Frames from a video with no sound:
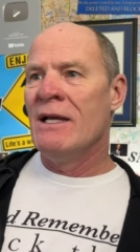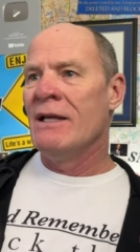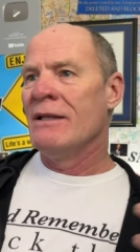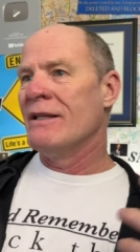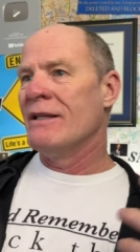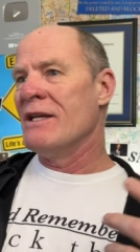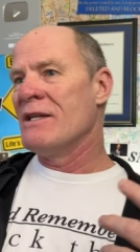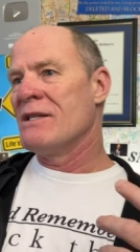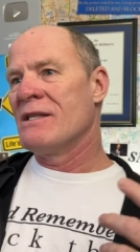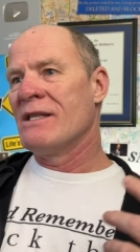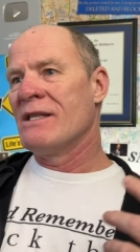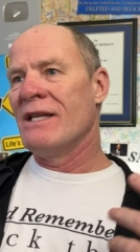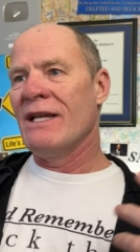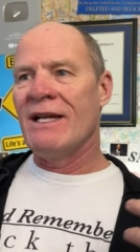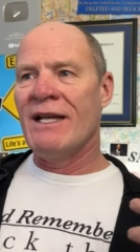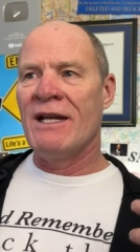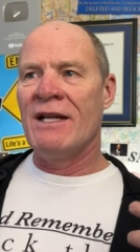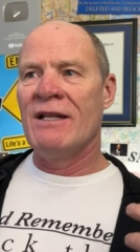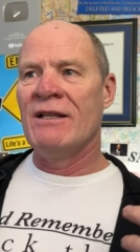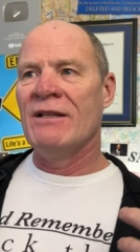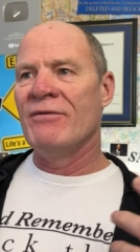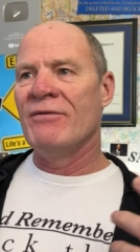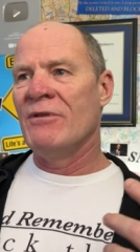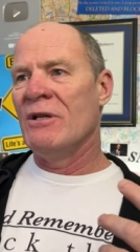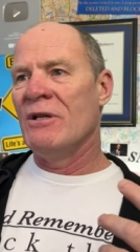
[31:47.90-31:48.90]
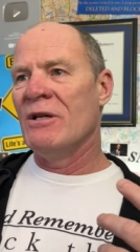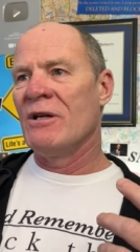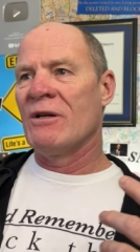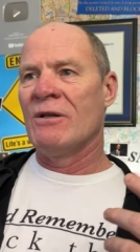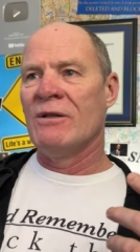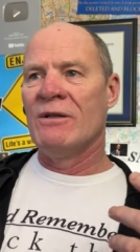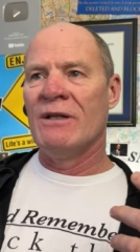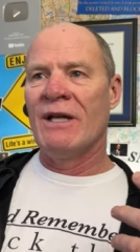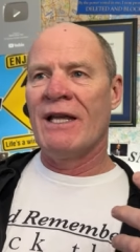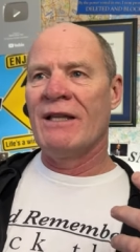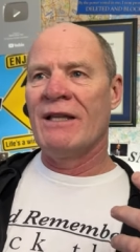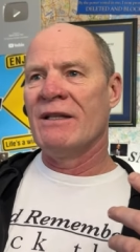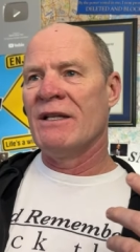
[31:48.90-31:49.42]
they they get in the
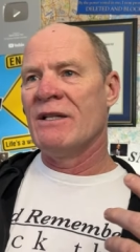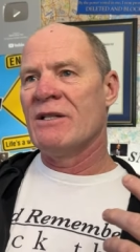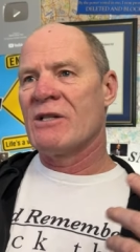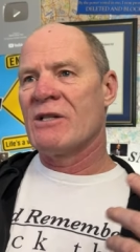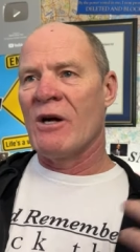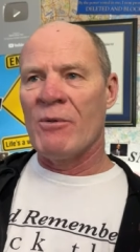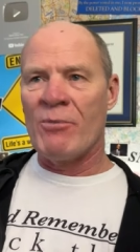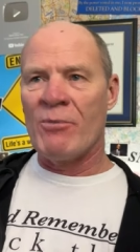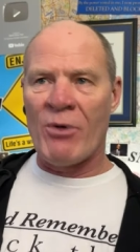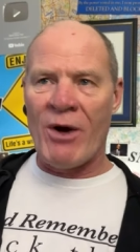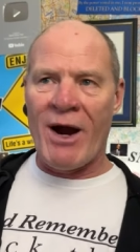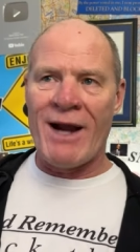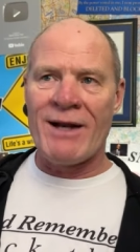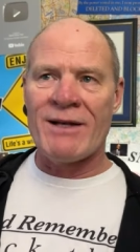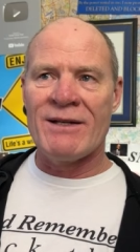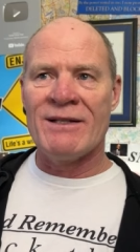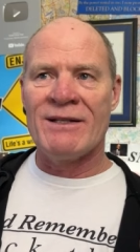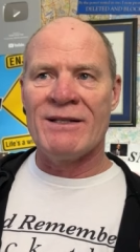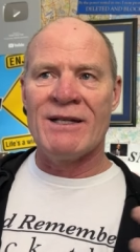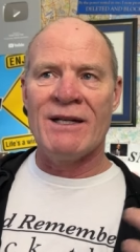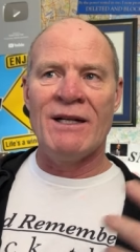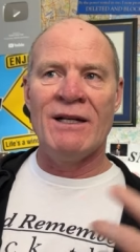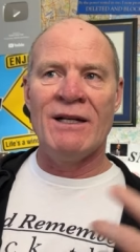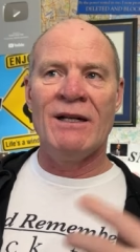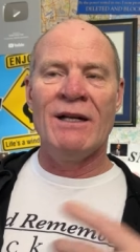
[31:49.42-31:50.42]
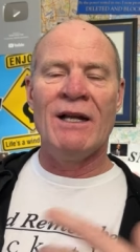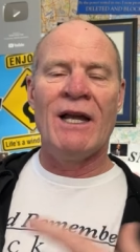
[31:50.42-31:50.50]
vehicle and they start practicing